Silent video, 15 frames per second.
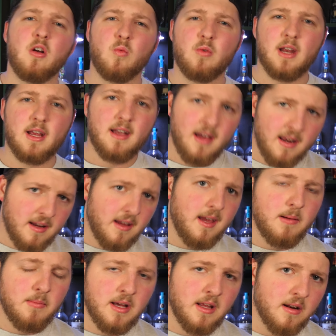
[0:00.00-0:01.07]
When I kind of
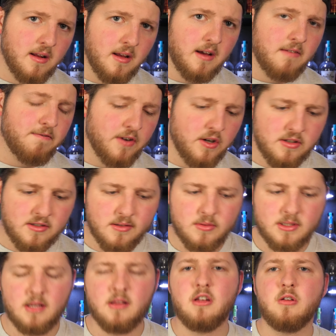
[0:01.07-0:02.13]
came out at first, there
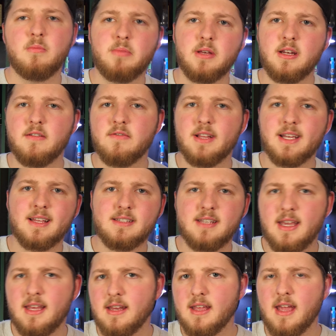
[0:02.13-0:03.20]
was a little bit of like a
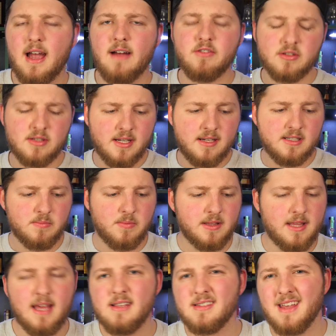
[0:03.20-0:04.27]
tannic aftertaste, but
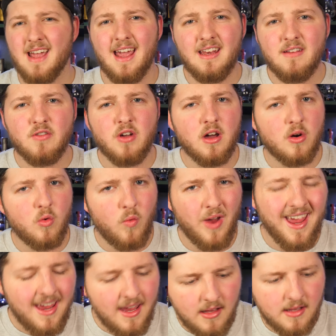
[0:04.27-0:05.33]
that has kind of gone
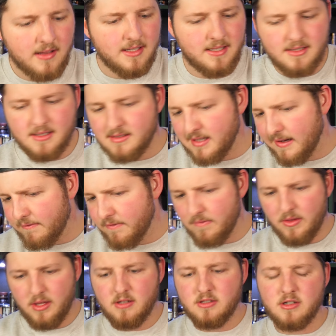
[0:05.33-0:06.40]
away, at least since I've
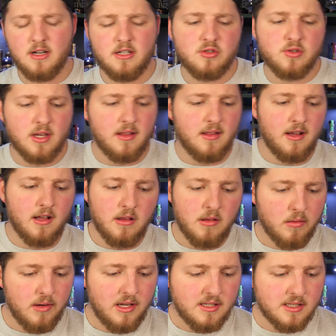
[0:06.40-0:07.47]
started drinking the other
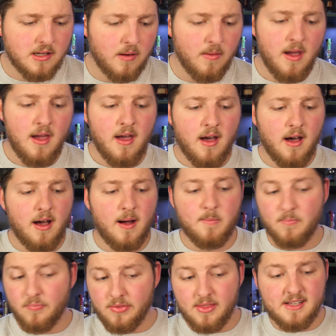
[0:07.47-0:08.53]
3. So
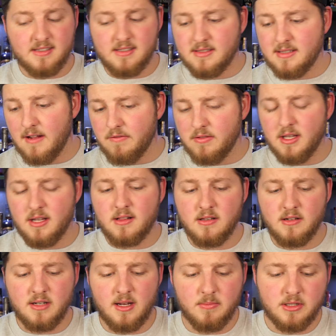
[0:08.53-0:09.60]
this is definitely a
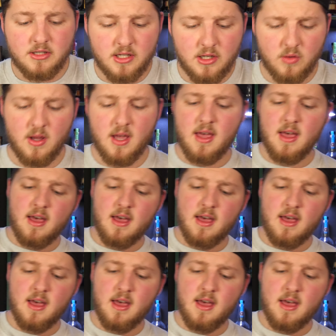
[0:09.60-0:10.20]
clear number 2.